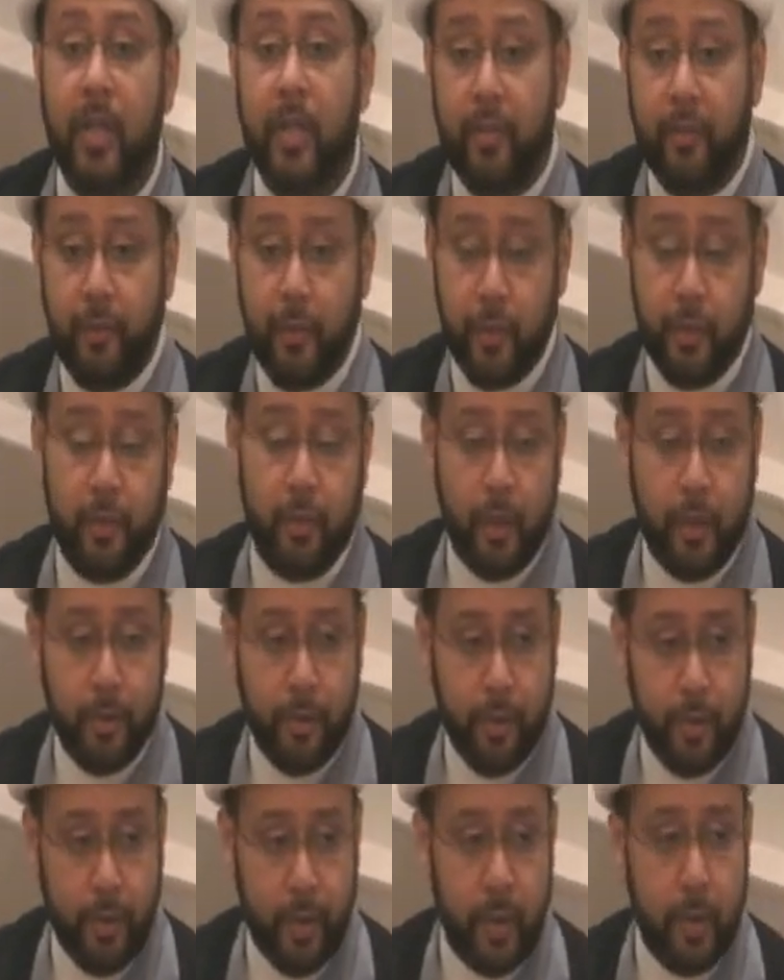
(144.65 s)

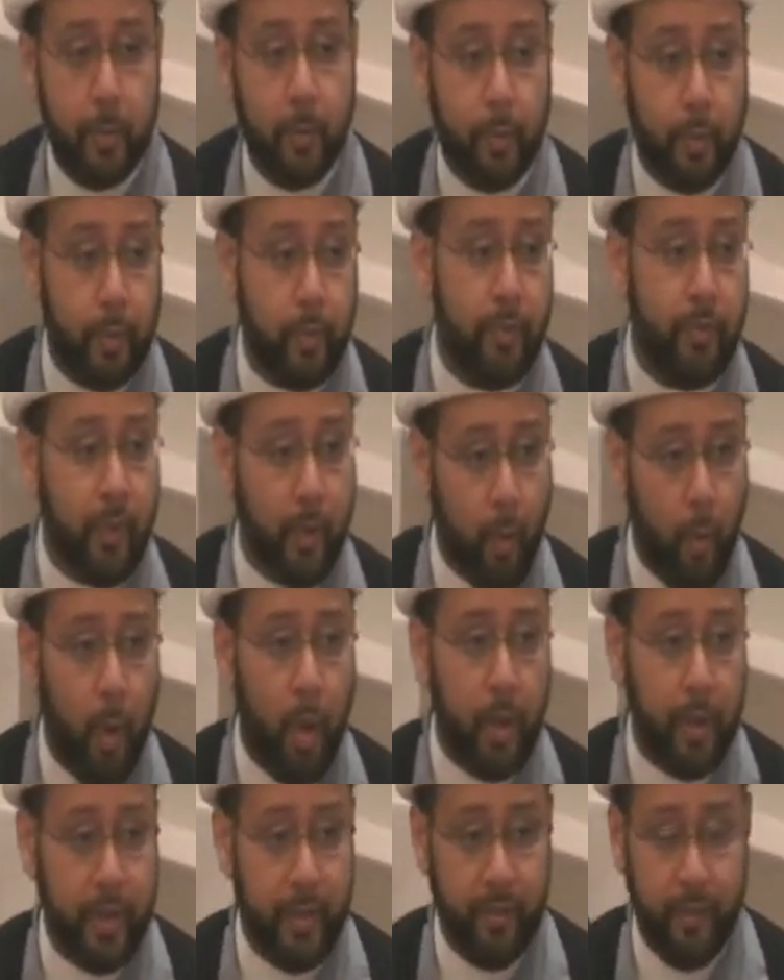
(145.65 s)
infrastructure to improve the
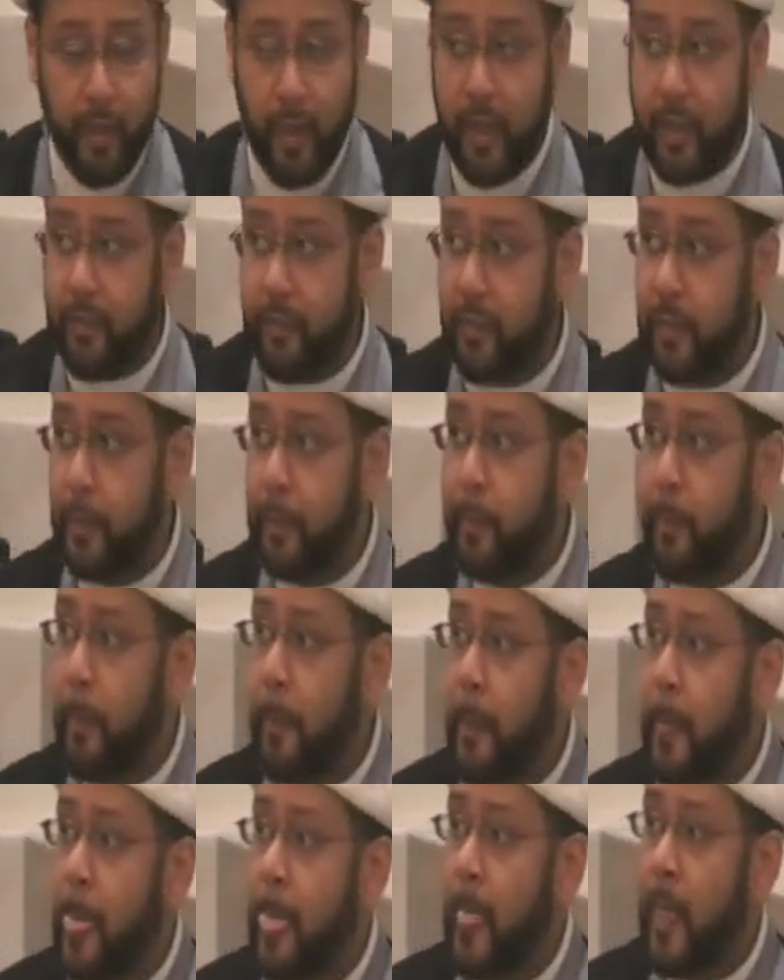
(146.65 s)
quality of life.
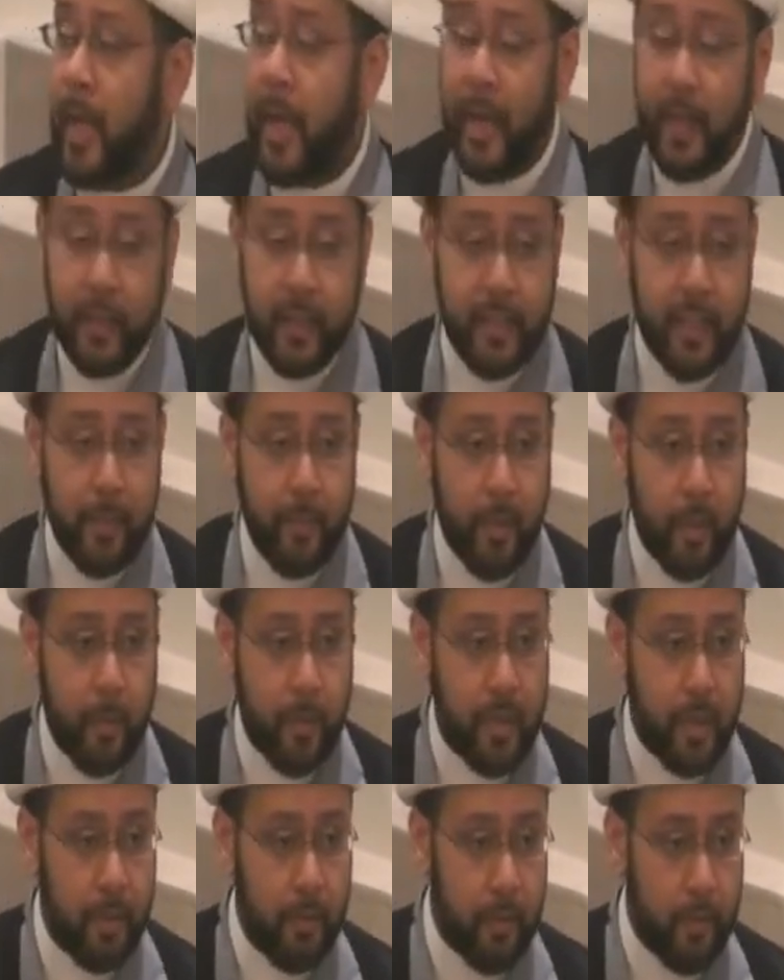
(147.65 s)
And the same thing
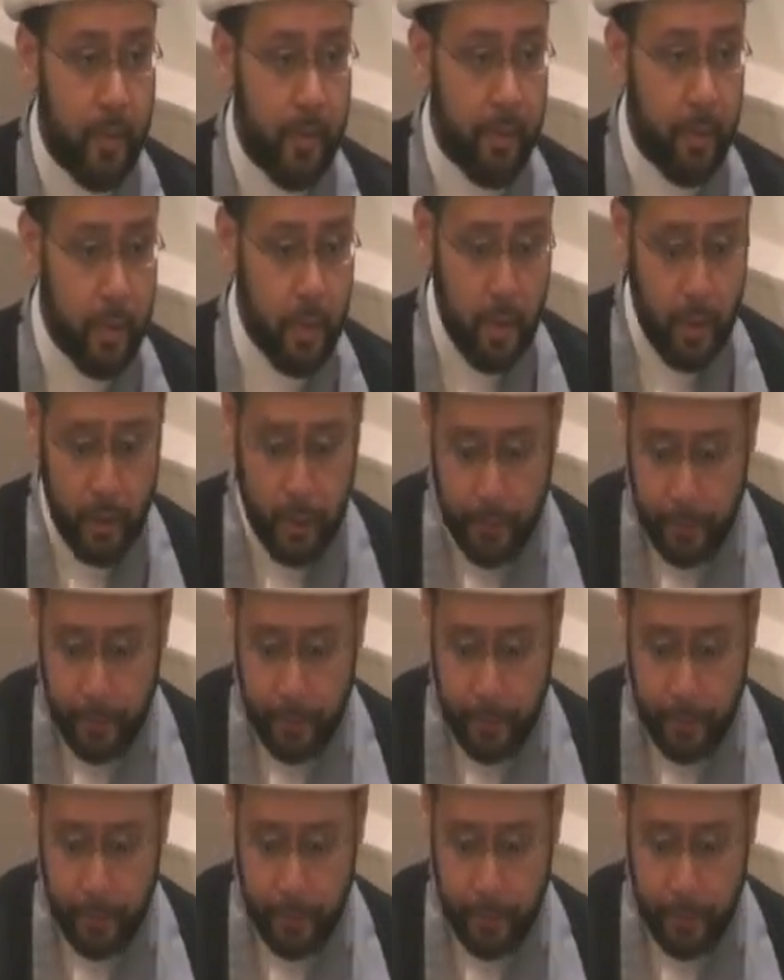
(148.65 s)
with Syrian refugees.